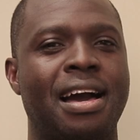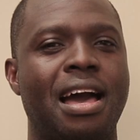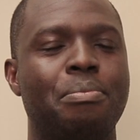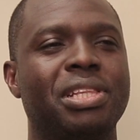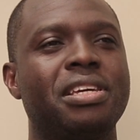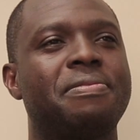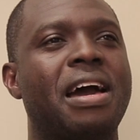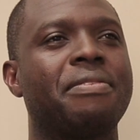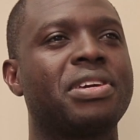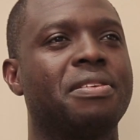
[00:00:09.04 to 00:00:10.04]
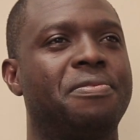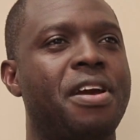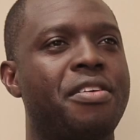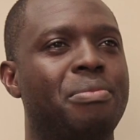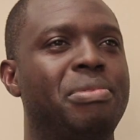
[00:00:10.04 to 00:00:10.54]
I believe having the
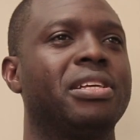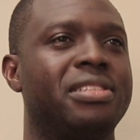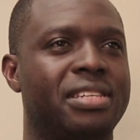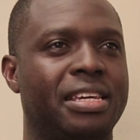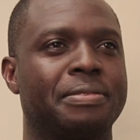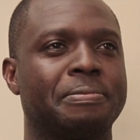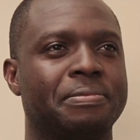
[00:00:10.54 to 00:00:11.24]
variability.